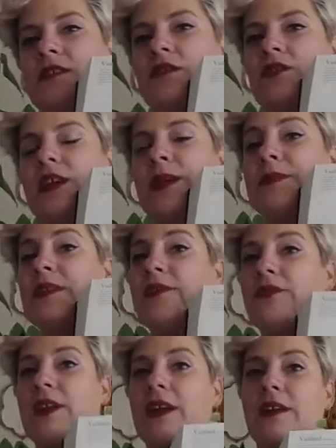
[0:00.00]
to describe the
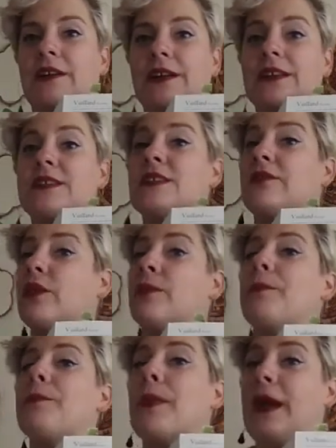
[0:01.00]
different areas, different
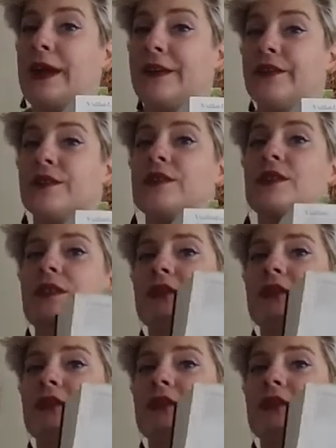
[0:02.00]
patterns to